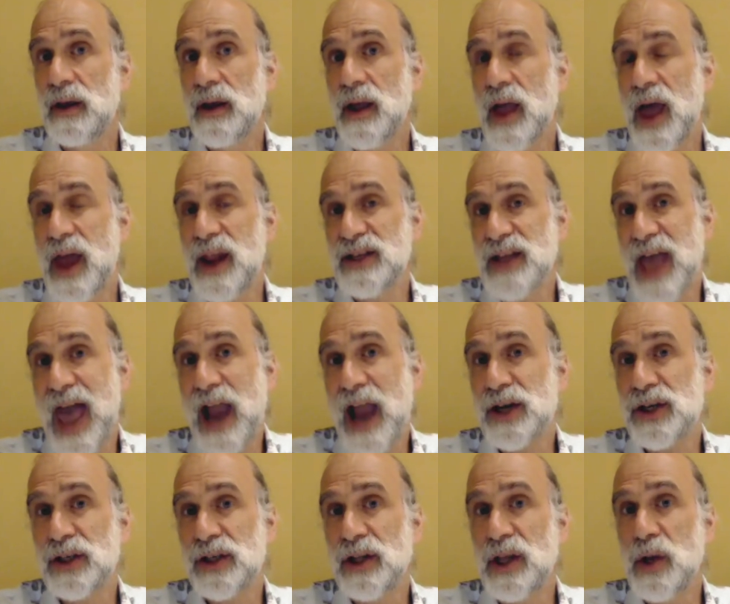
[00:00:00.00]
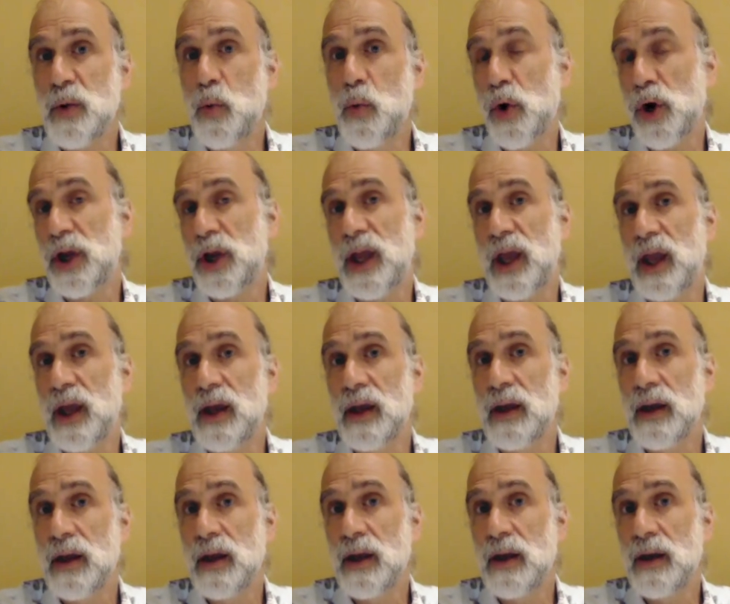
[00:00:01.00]
and is actually working
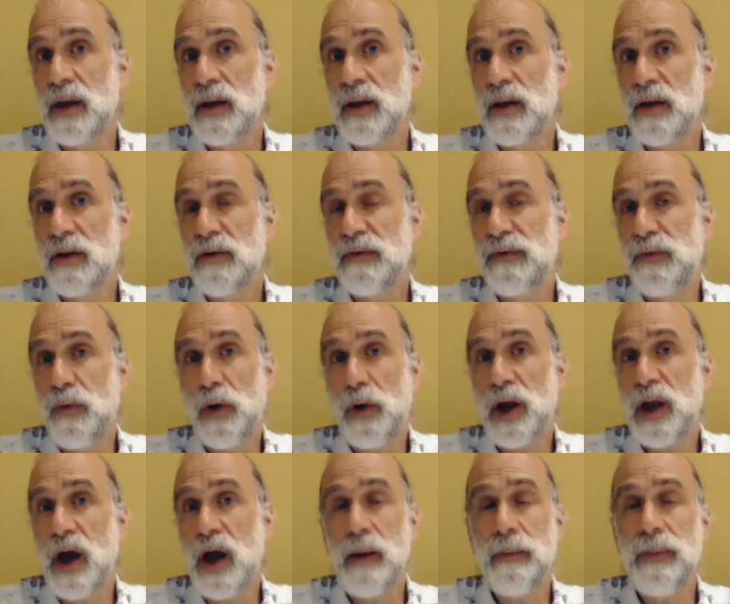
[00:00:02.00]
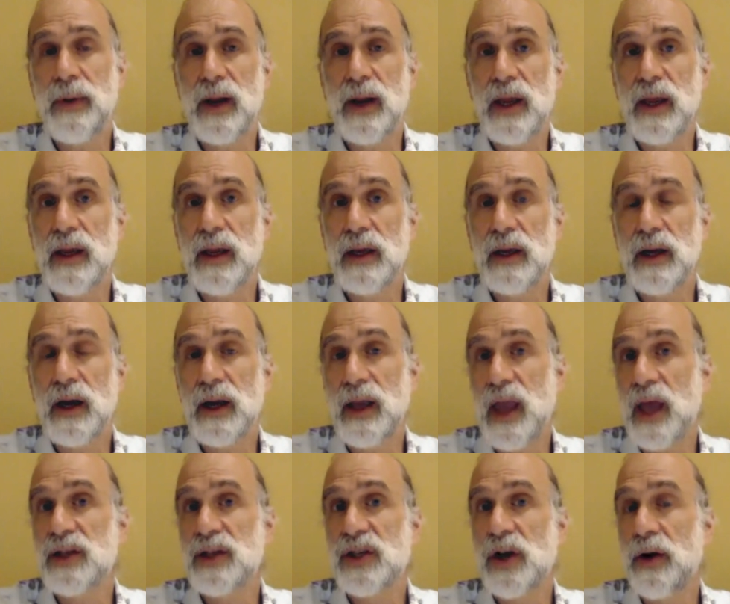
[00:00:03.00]
for a company
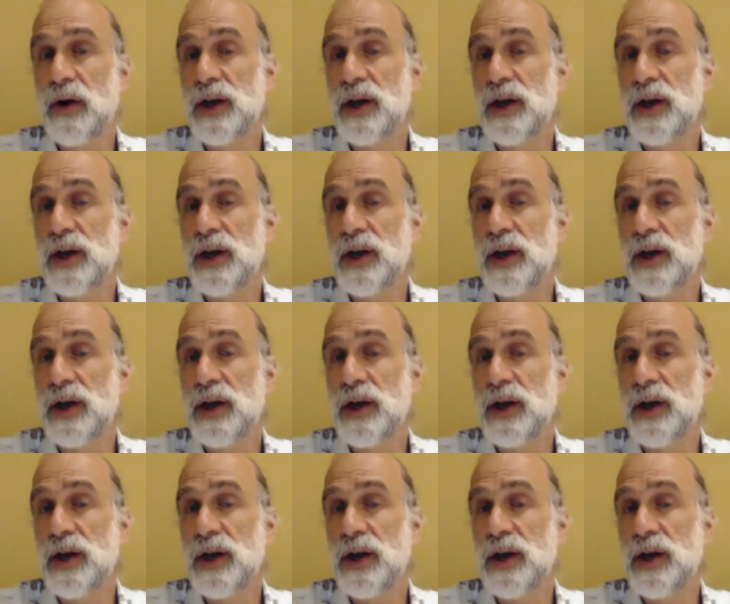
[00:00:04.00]
against our